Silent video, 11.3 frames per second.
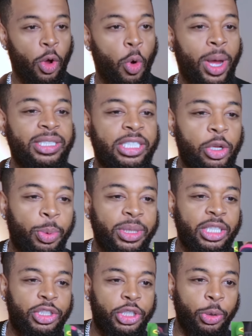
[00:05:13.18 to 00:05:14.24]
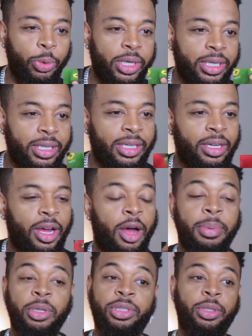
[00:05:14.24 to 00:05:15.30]
Oh, I see you with the juke. Oh,
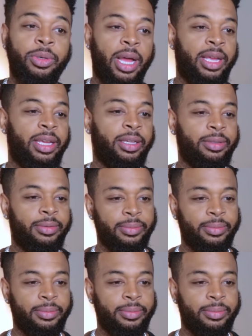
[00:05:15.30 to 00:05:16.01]
but you still got hit.